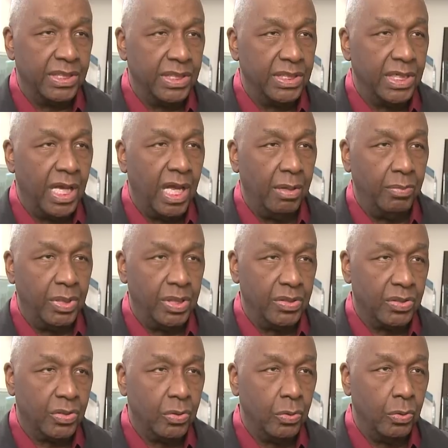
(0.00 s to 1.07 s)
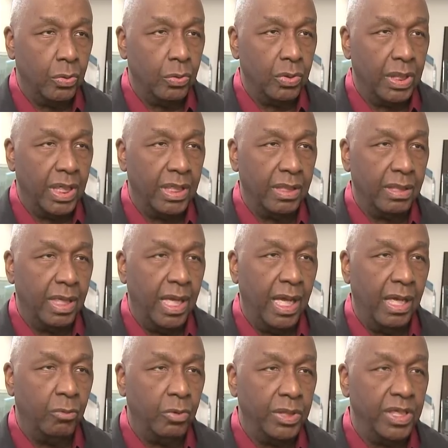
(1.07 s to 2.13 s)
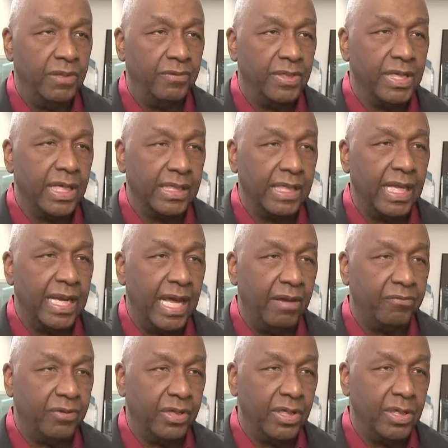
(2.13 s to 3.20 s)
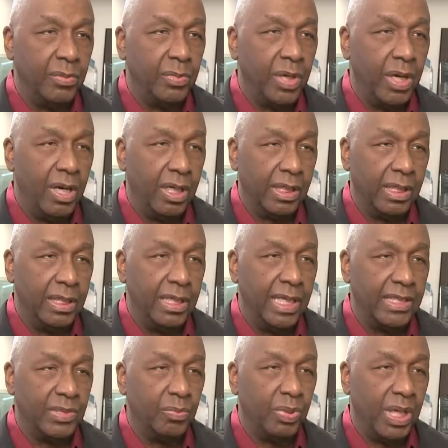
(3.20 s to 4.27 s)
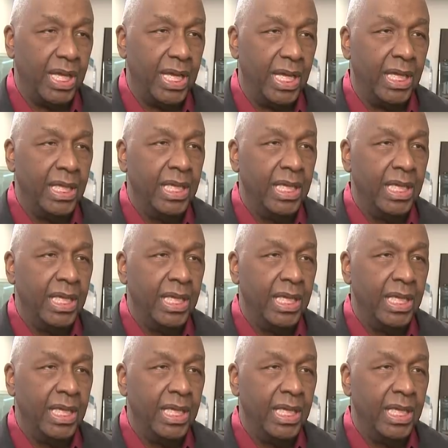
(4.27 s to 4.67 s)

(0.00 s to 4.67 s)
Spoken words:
a job at a school that wouldn't even take that African American as a player.